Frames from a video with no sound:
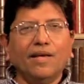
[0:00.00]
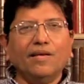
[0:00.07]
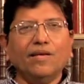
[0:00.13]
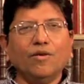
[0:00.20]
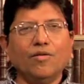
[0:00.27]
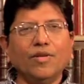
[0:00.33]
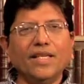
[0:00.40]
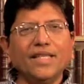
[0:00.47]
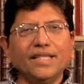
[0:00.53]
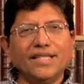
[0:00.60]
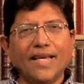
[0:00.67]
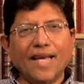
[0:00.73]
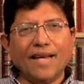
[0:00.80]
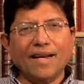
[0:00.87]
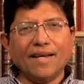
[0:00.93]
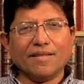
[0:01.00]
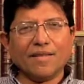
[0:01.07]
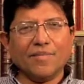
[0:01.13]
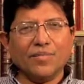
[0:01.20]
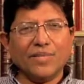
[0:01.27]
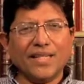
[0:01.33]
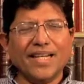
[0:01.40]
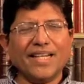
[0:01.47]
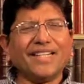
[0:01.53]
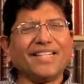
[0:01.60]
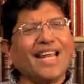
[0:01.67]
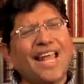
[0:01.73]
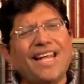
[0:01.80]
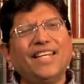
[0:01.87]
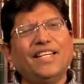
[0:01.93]
Now, is there something
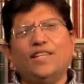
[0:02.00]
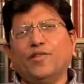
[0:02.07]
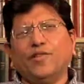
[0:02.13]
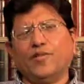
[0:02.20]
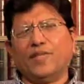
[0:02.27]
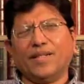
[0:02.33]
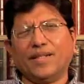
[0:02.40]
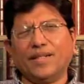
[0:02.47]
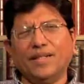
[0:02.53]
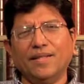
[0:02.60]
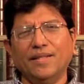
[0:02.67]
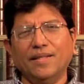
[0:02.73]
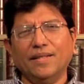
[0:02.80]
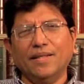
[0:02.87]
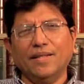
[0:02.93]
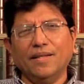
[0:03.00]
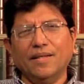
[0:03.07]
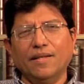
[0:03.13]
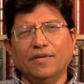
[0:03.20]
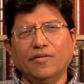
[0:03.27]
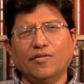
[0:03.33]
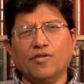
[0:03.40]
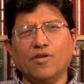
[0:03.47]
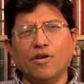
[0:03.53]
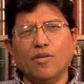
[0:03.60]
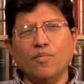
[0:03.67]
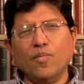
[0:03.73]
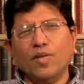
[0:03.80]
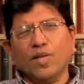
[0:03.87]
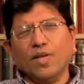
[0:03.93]
entirely different
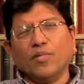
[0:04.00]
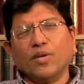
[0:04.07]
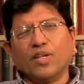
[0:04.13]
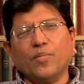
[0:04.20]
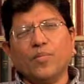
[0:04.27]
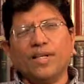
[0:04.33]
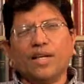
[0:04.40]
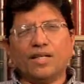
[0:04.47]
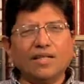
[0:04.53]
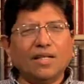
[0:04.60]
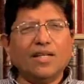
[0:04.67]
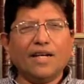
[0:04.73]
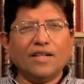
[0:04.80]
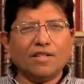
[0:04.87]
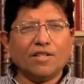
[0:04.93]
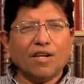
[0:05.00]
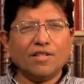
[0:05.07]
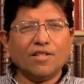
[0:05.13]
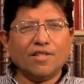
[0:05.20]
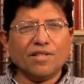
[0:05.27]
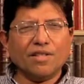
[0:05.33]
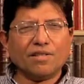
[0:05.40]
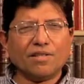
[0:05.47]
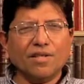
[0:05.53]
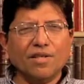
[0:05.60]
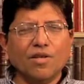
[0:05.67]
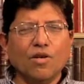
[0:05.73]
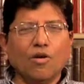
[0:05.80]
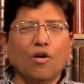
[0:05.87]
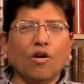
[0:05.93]
from becoming utterly unconscious
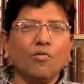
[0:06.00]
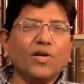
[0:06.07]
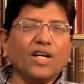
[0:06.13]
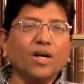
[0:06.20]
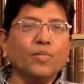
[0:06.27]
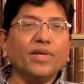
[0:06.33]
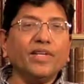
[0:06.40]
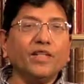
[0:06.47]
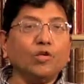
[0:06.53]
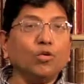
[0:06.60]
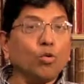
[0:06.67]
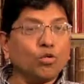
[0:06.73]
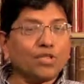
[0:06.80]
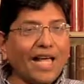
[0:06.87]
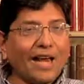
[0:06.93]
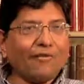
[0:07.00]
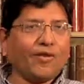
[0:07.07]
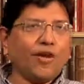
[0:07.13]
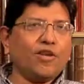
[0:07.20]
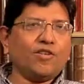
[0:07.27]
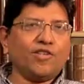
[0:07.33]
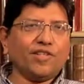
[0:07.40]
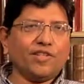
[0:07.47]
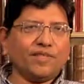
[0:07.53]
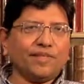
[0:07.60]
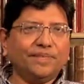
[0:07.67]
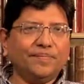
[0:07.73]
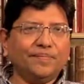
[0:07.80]
or becoming too self-conscious?